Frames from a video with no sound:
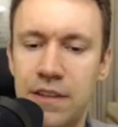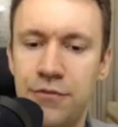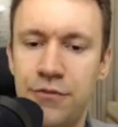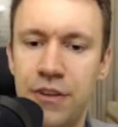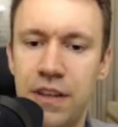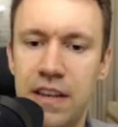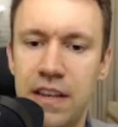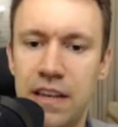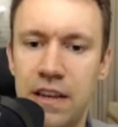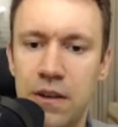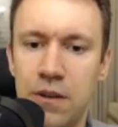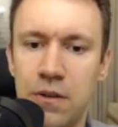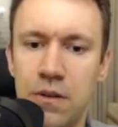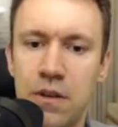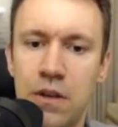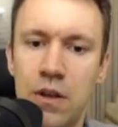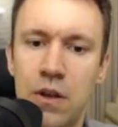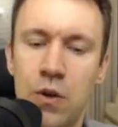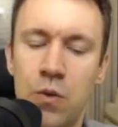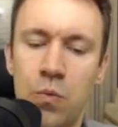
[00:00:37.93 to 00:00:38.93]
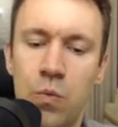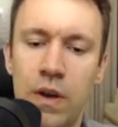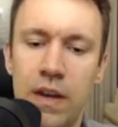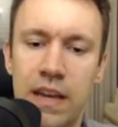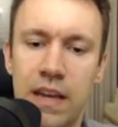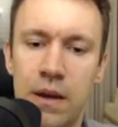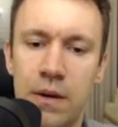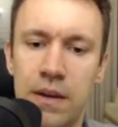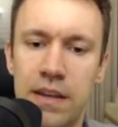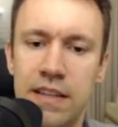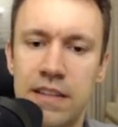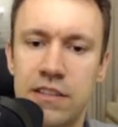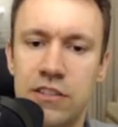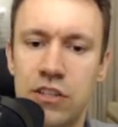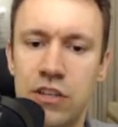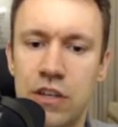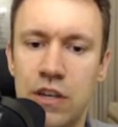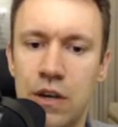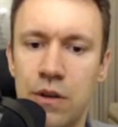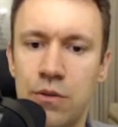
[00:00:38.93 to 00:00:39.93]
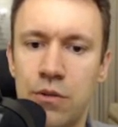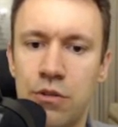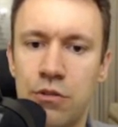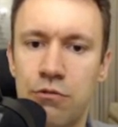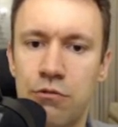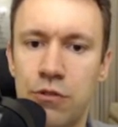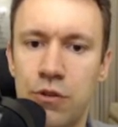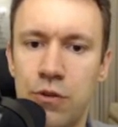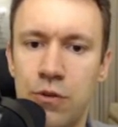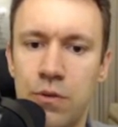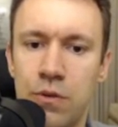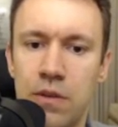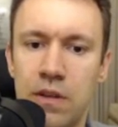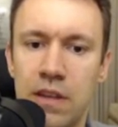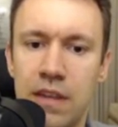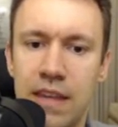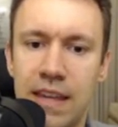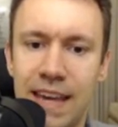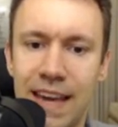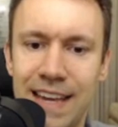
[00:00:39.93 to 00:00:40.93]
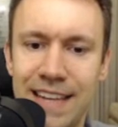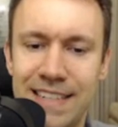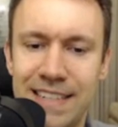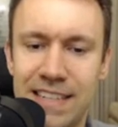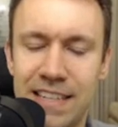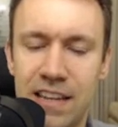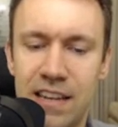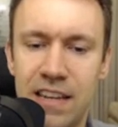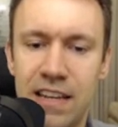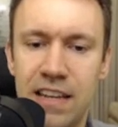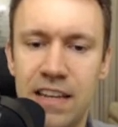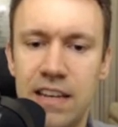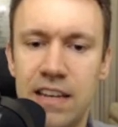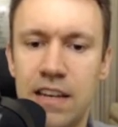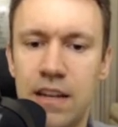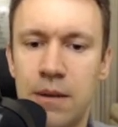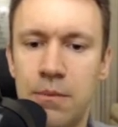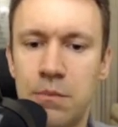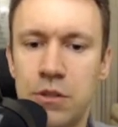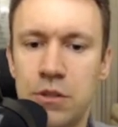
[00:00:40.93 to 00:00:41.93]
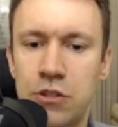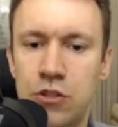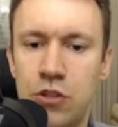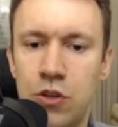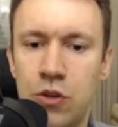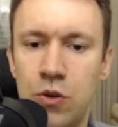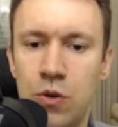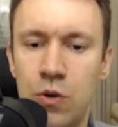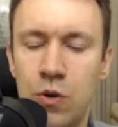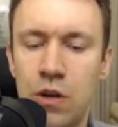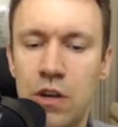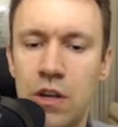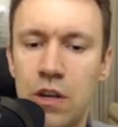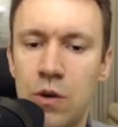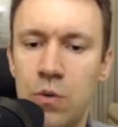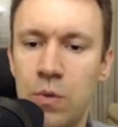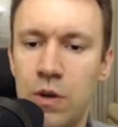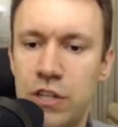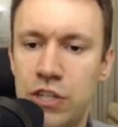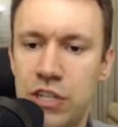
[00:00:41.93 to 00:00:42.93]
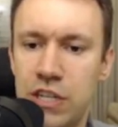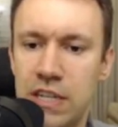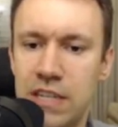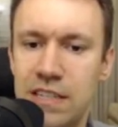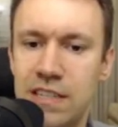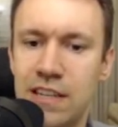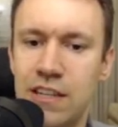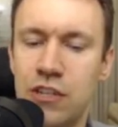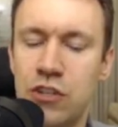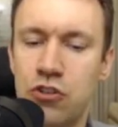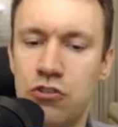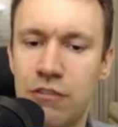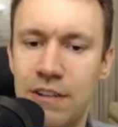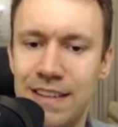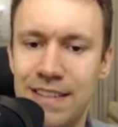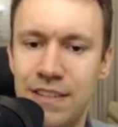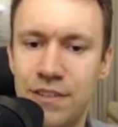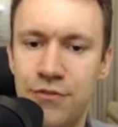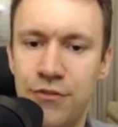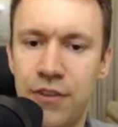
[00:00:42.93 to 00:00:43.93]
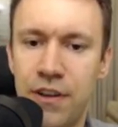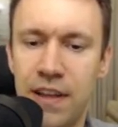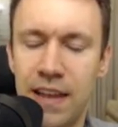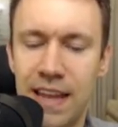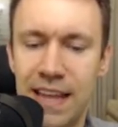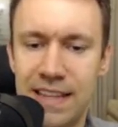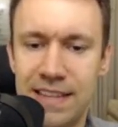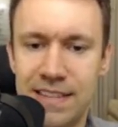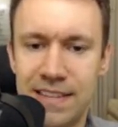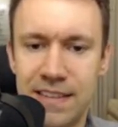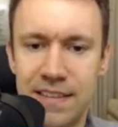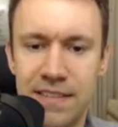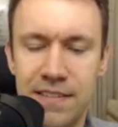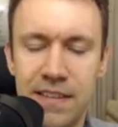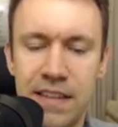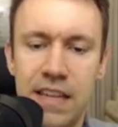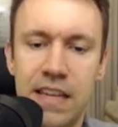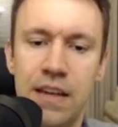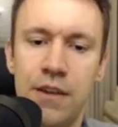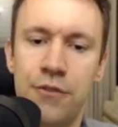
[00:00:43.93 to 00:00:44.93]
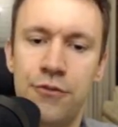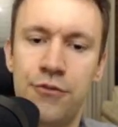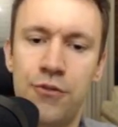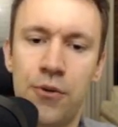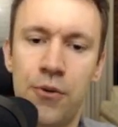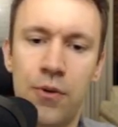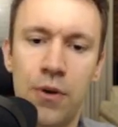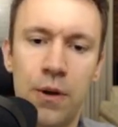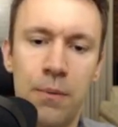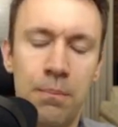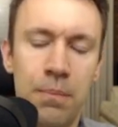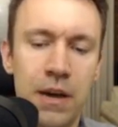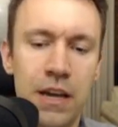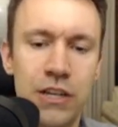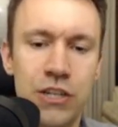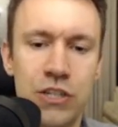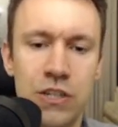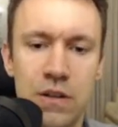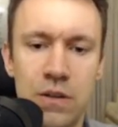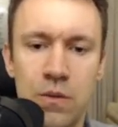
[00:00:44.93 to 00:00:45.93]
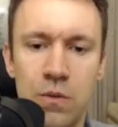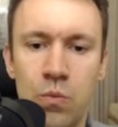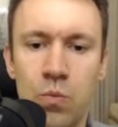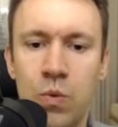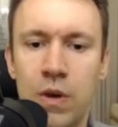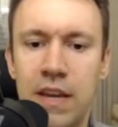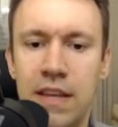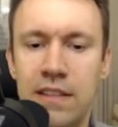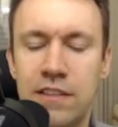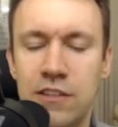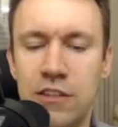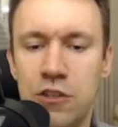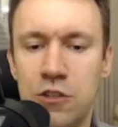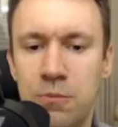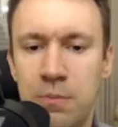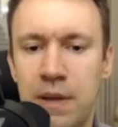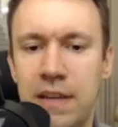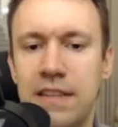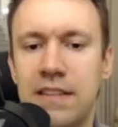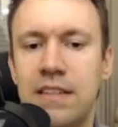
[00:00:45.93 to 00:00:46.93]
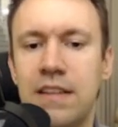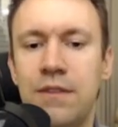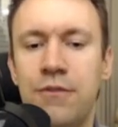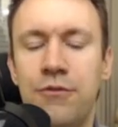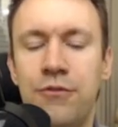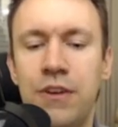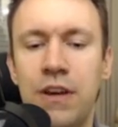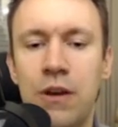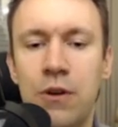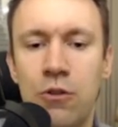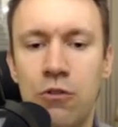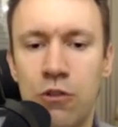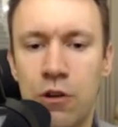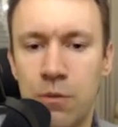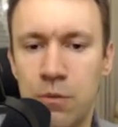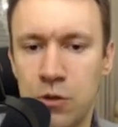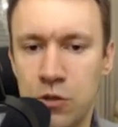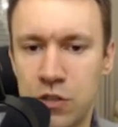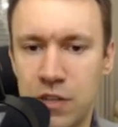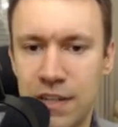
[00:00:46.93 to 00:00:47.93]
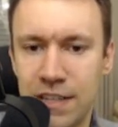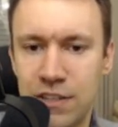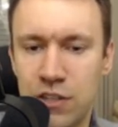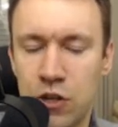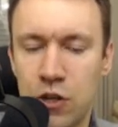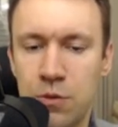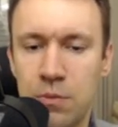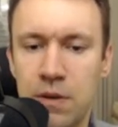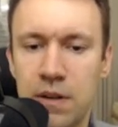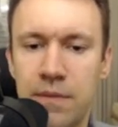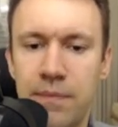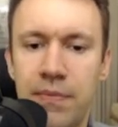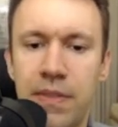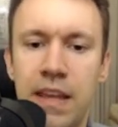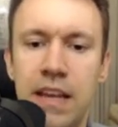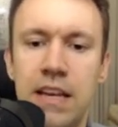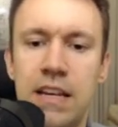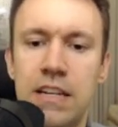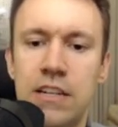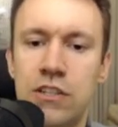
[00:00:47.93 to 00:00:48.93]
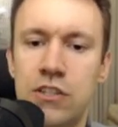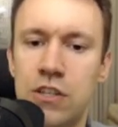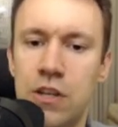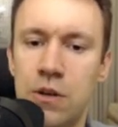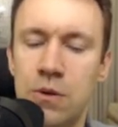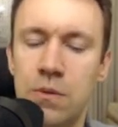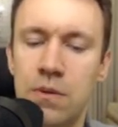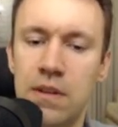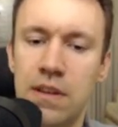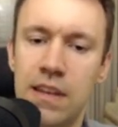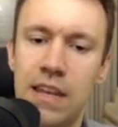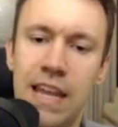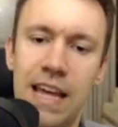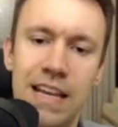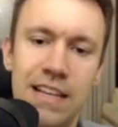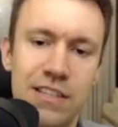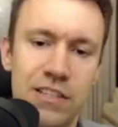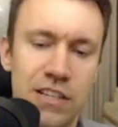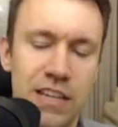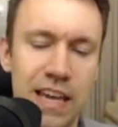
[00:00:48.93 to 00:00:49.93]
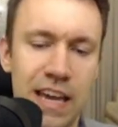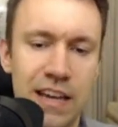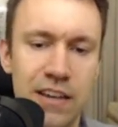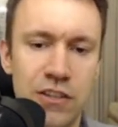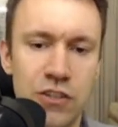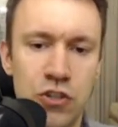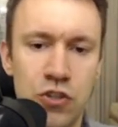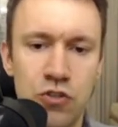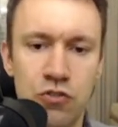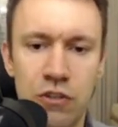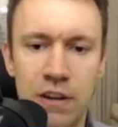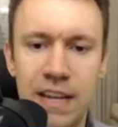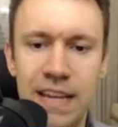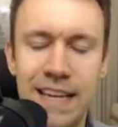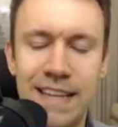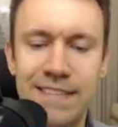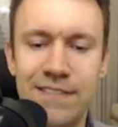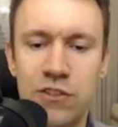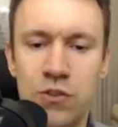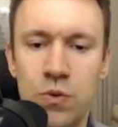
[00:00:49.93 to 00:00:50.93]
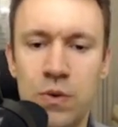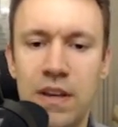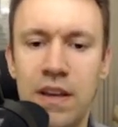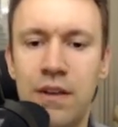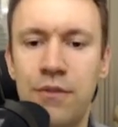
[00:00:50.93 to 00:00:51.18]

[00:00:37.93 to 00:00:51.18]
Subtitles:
video, we're going to go through case study number 2, which is a transfer letter for a patient with suspected Pheochromocytoma. So let's get straight into it